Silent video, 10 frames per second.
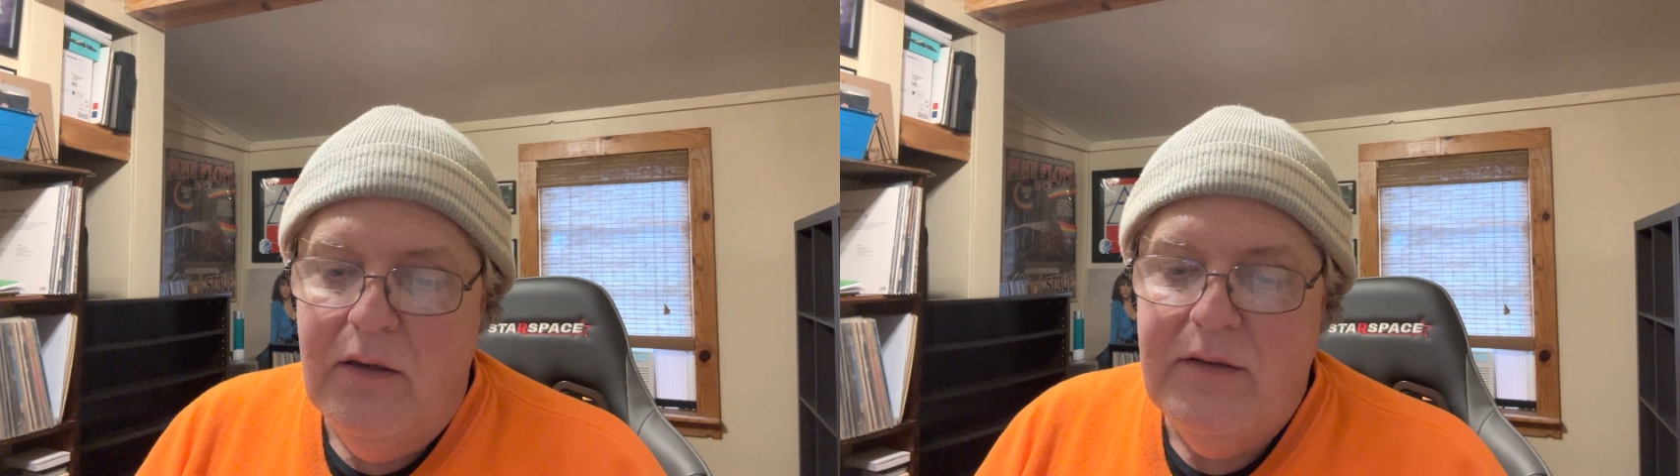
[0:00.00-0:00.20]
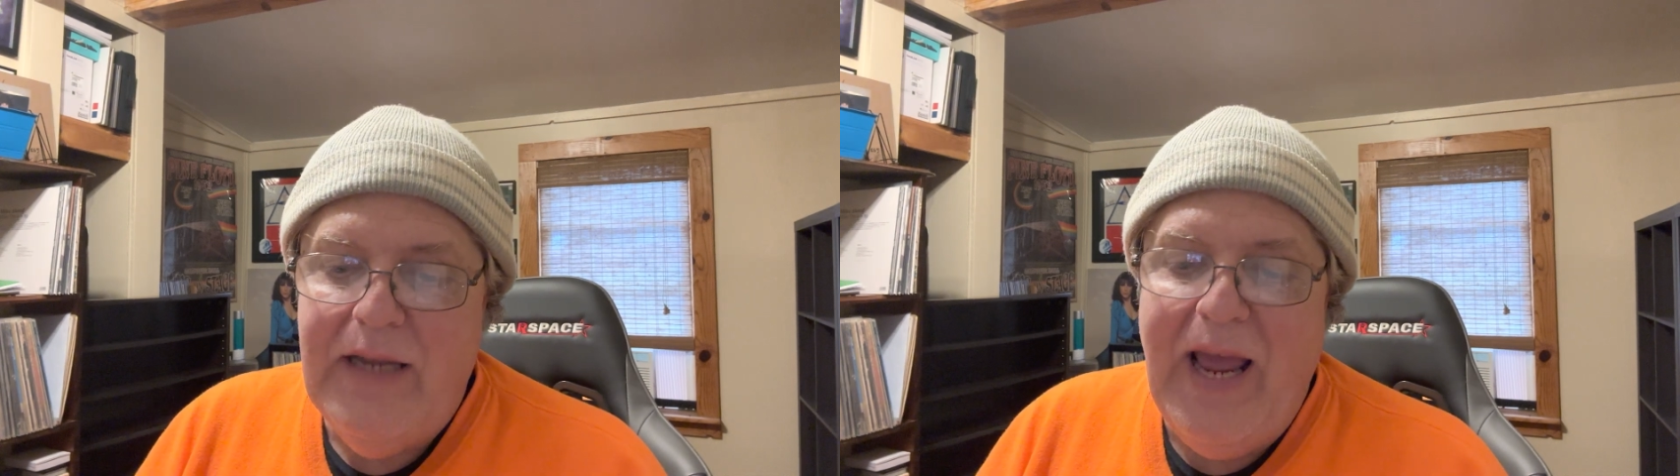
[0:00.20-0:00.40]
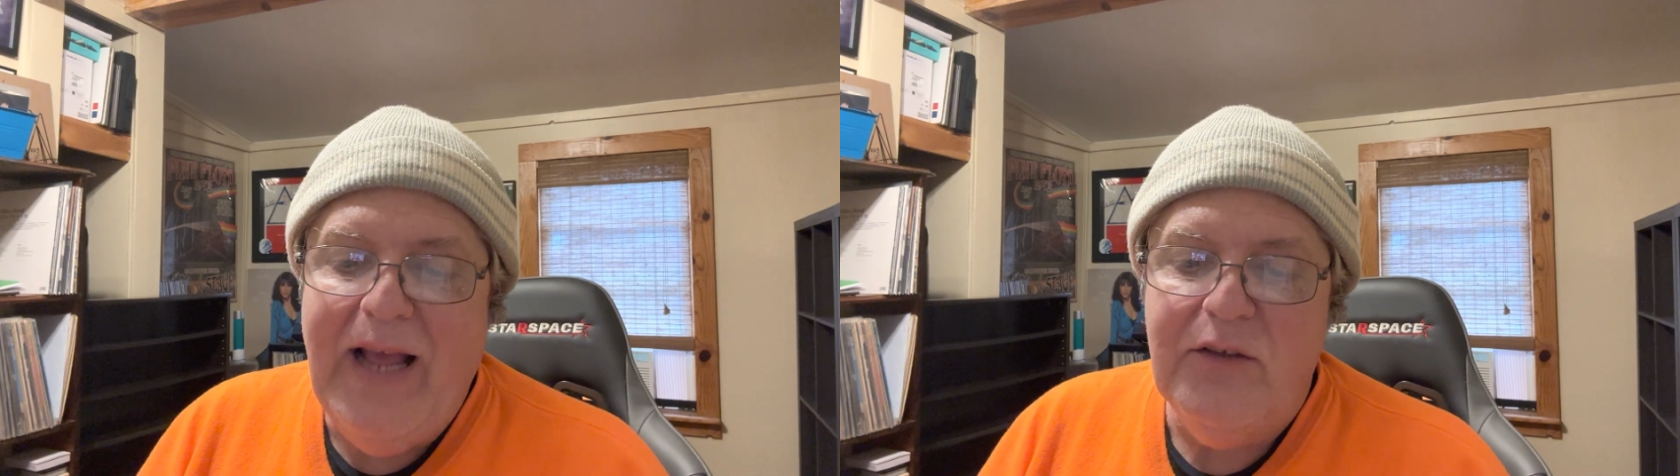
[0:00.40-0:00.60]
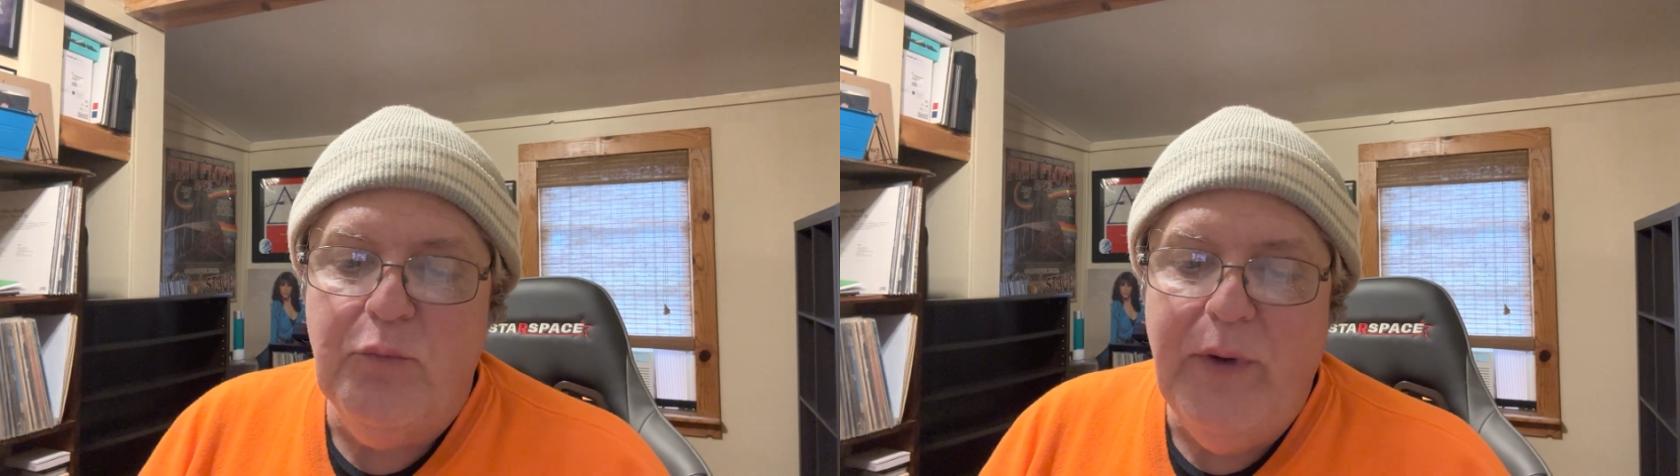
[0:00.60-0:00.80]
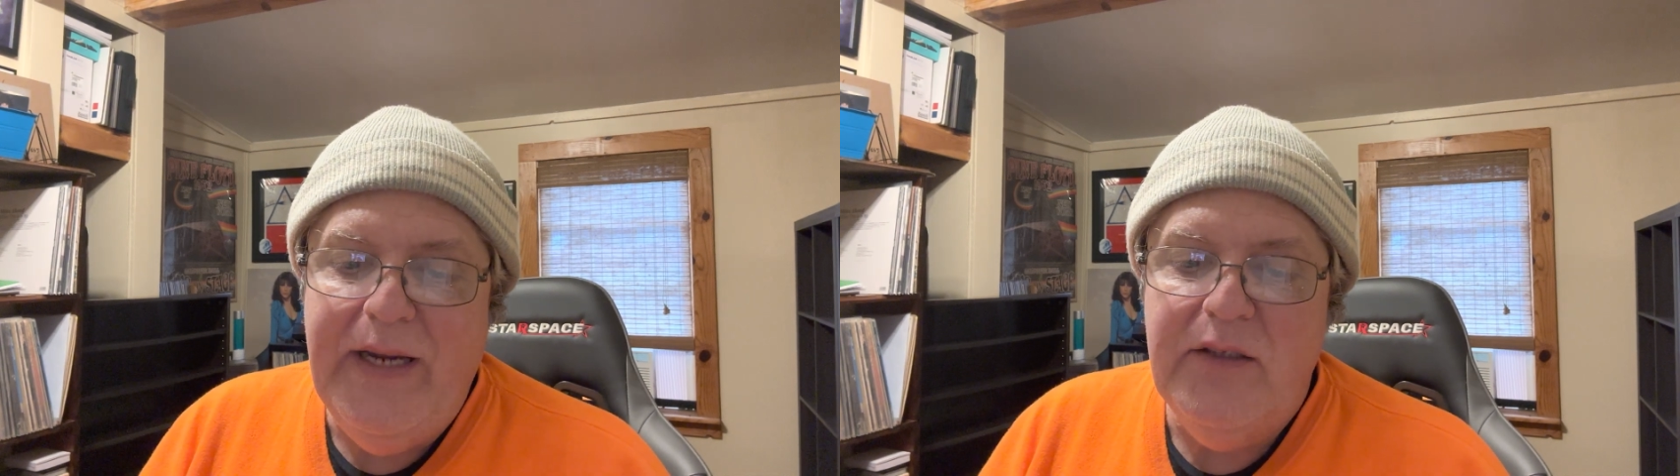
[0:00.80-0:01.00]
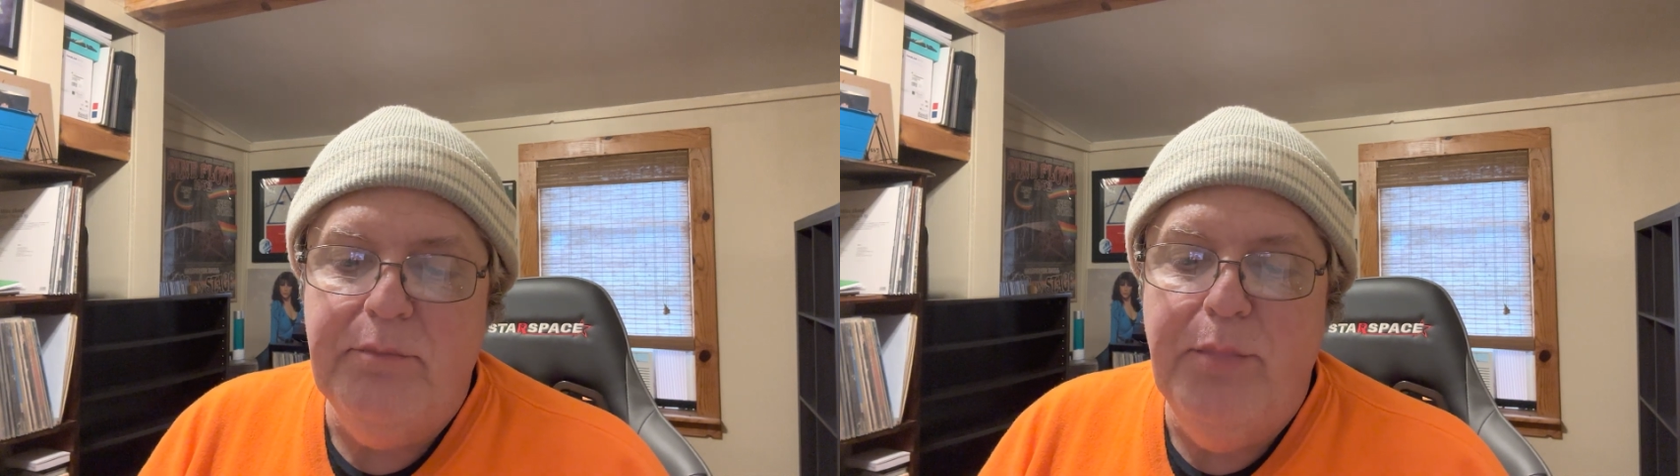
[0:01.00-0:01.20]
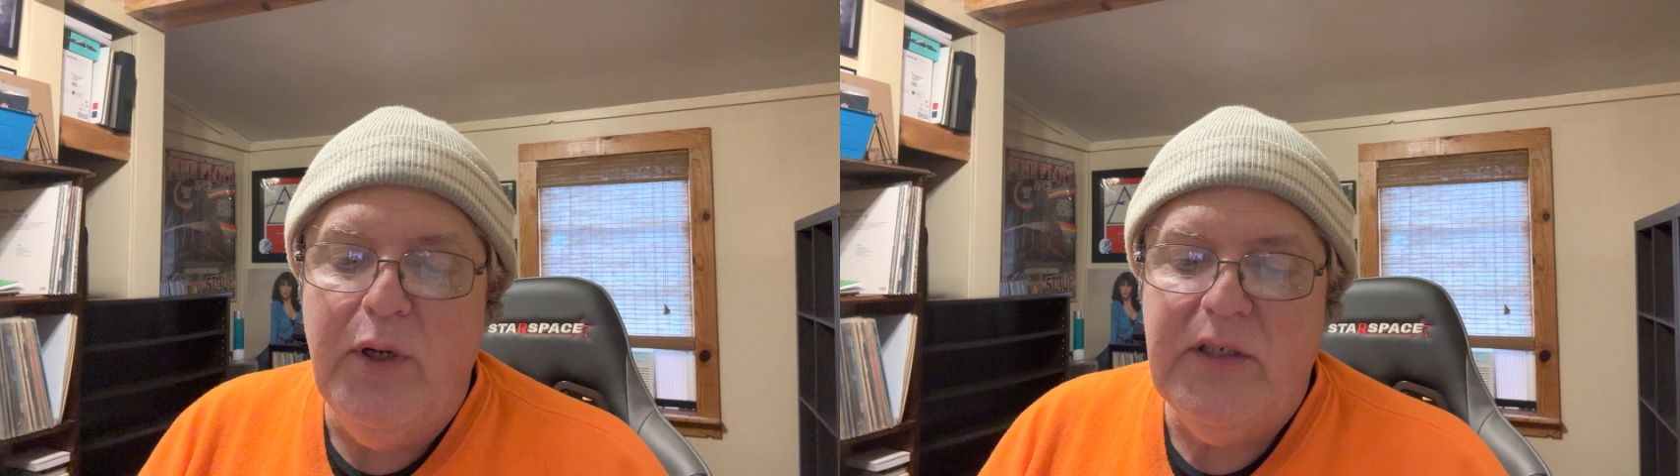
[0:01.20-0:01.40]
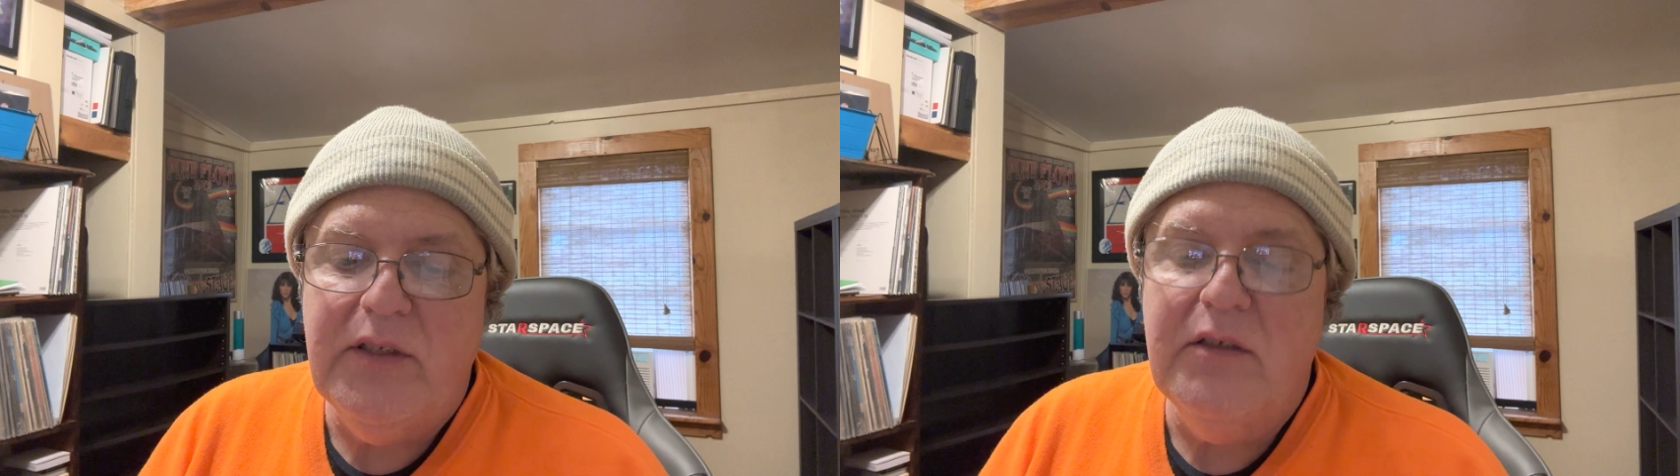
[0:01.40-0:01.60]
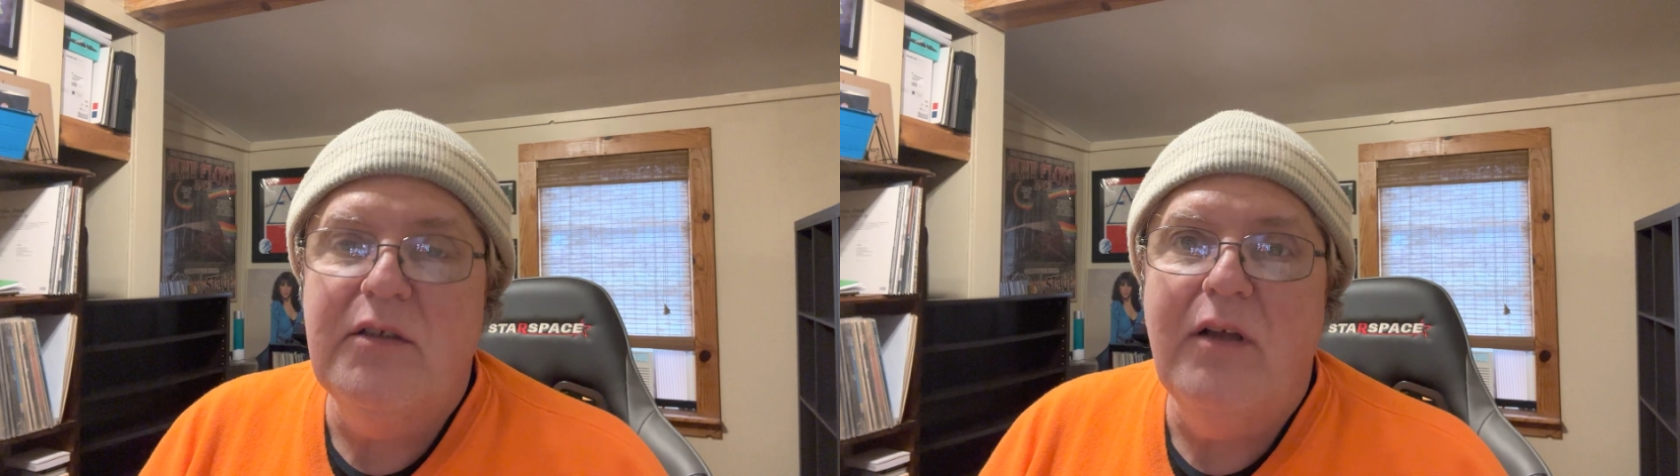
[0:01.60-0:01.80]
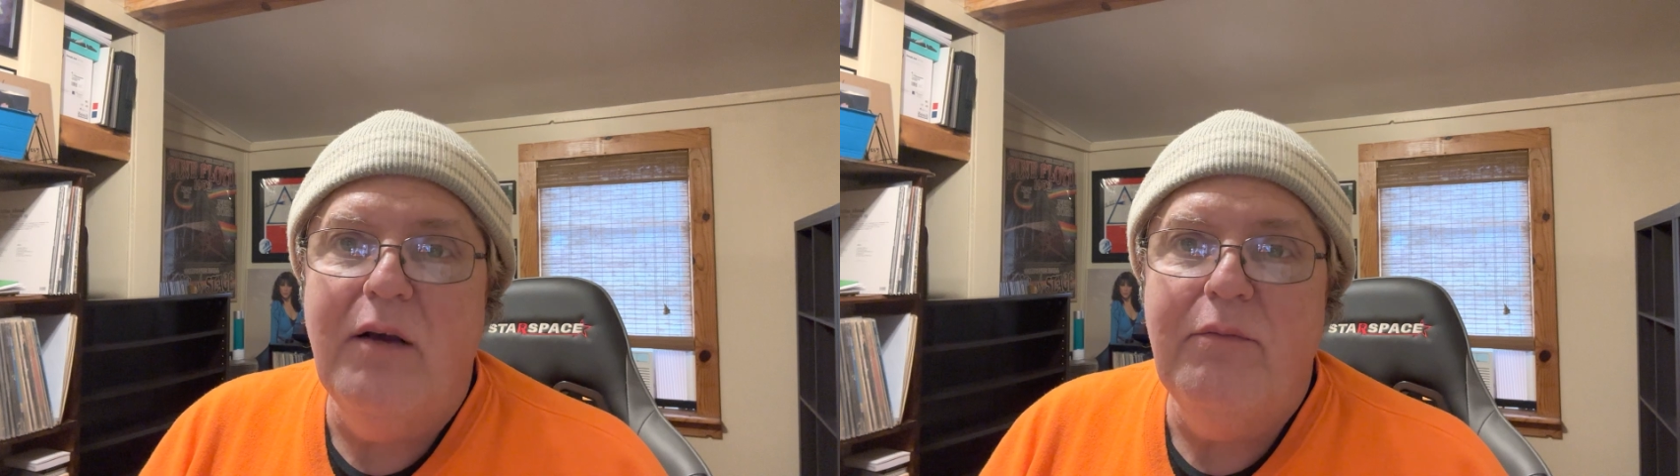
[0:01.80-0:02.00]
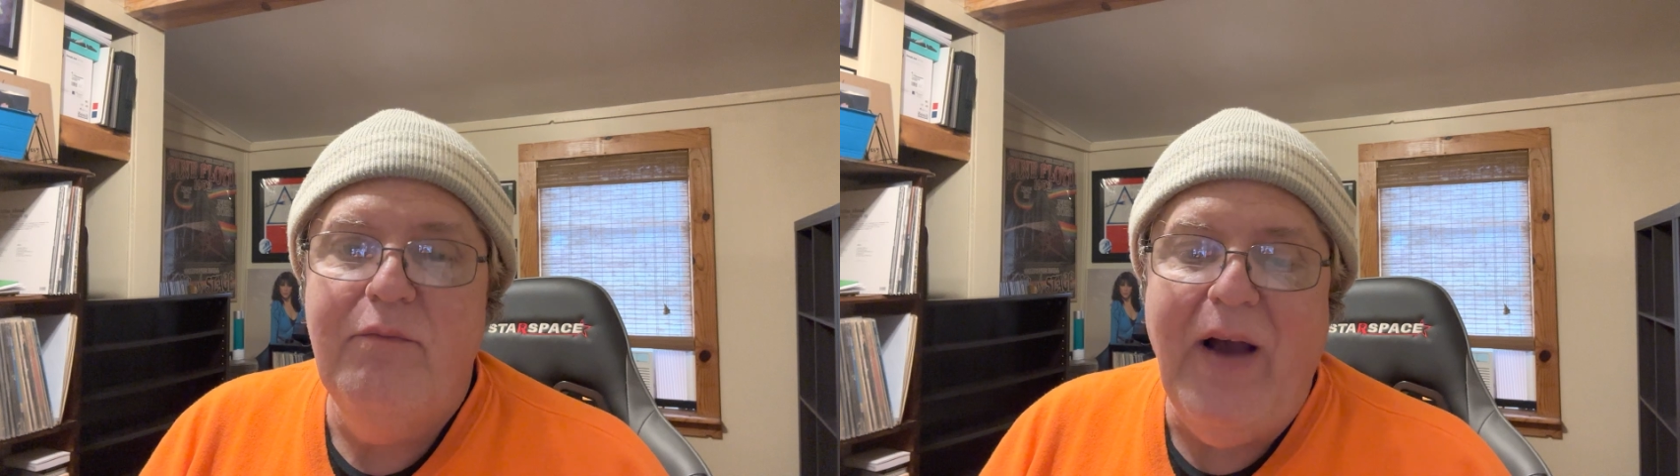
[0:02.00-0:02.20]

Tad reads books and stuff,